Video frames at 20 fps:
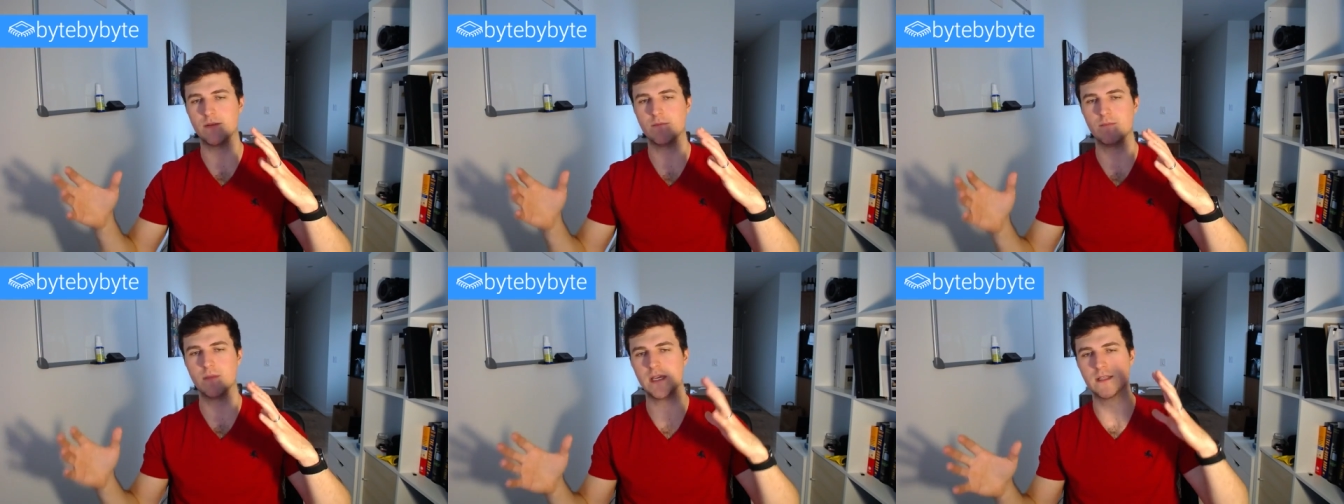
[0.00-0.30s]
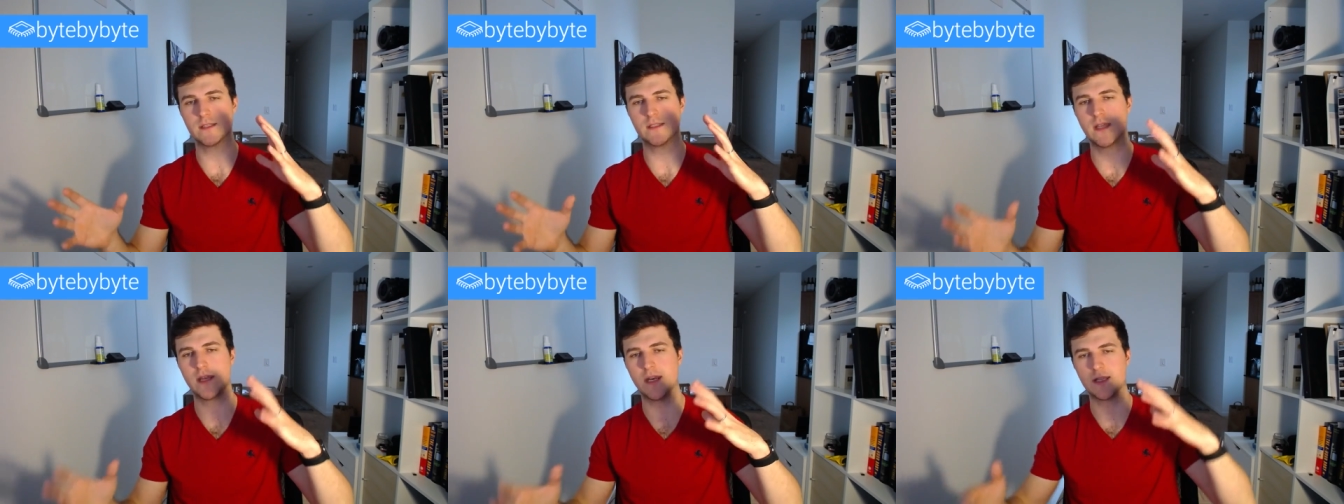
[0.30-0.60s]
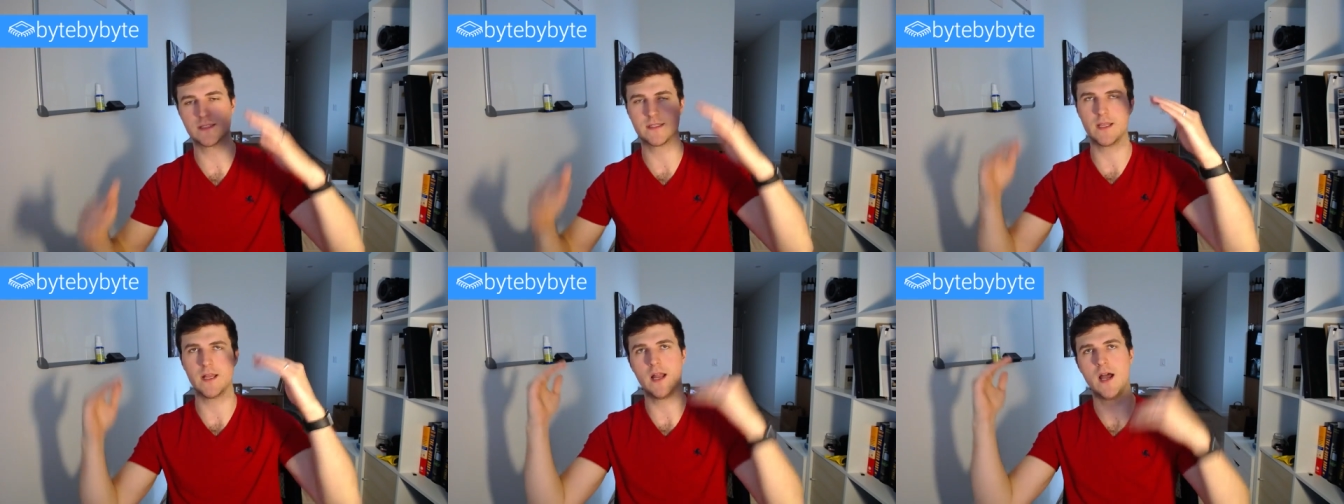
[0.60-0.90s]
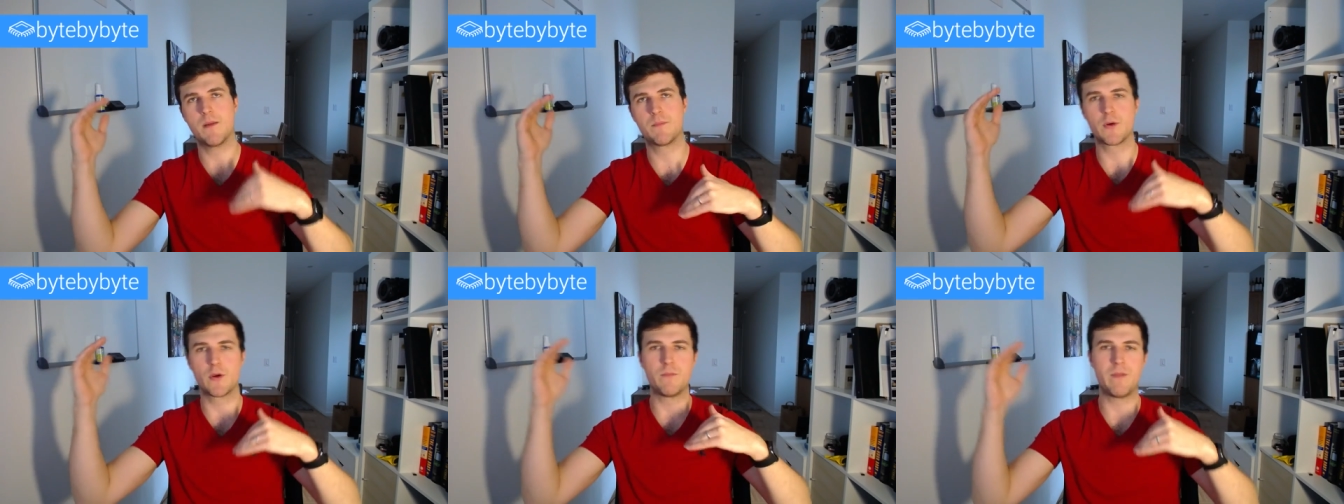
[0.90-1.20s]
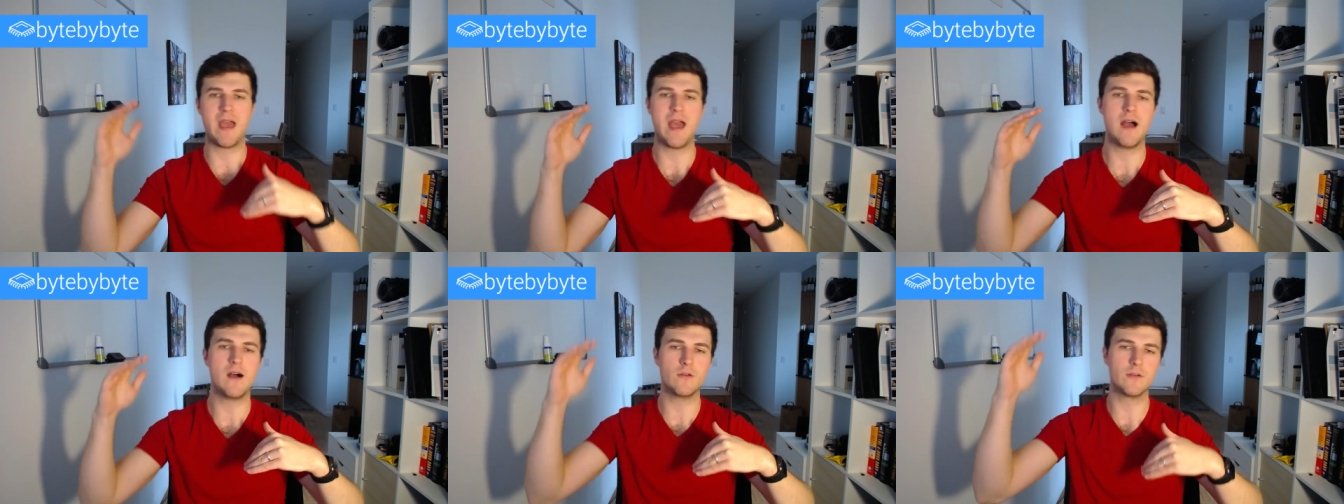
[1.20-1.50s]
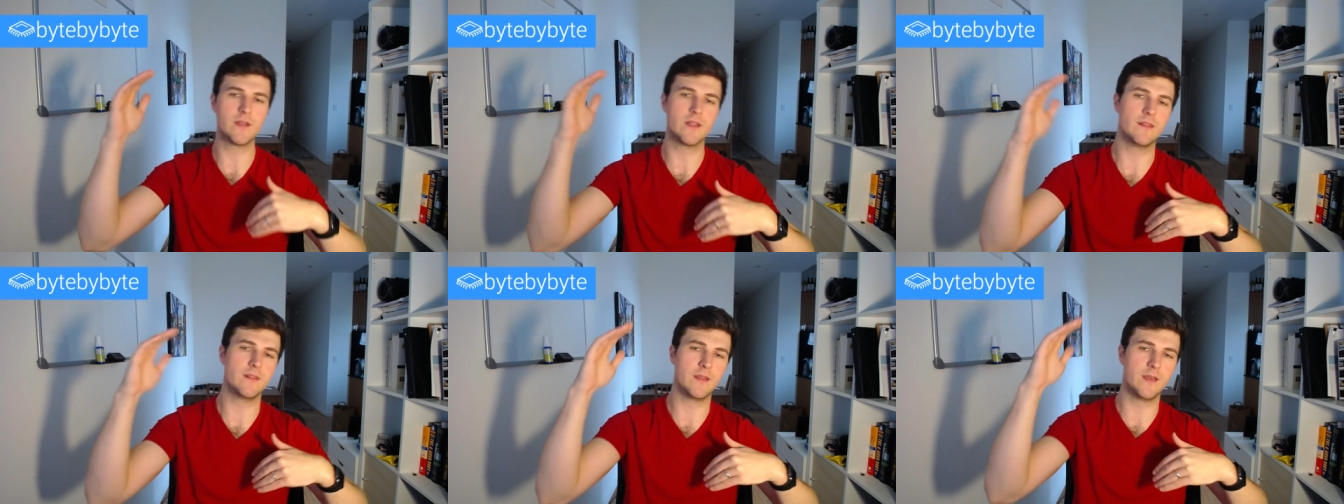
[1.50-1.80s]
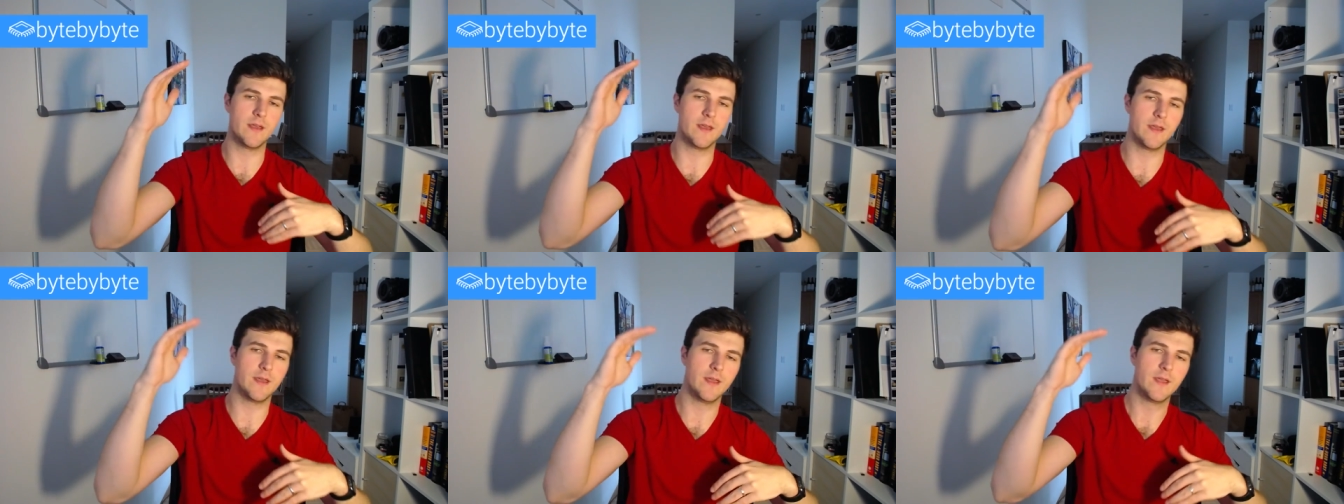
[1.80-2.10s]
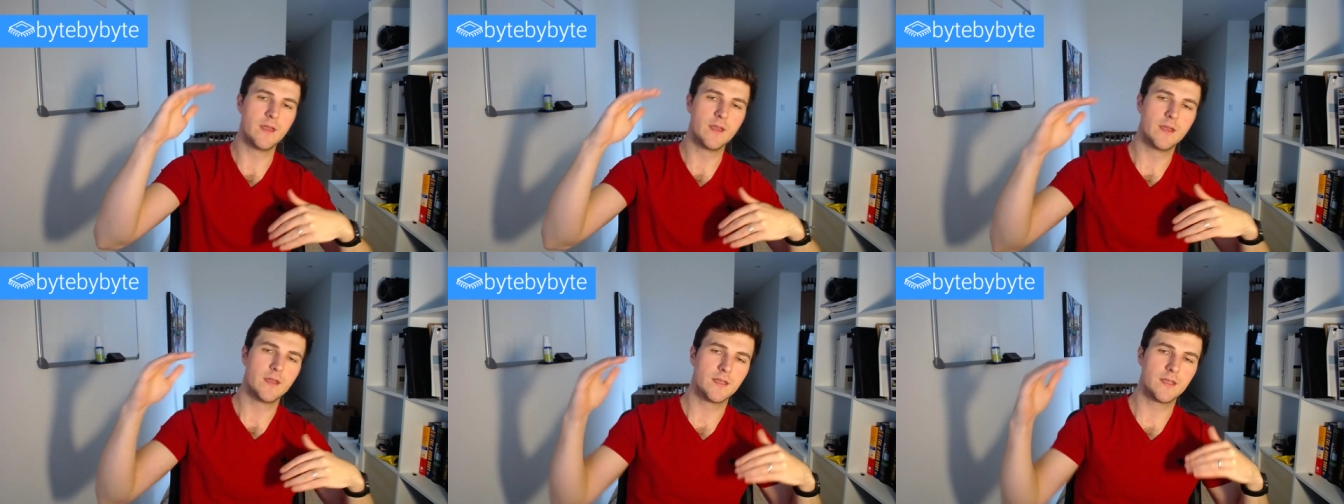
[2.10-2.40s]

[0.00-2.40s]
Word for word: It means that it's the upper bound and the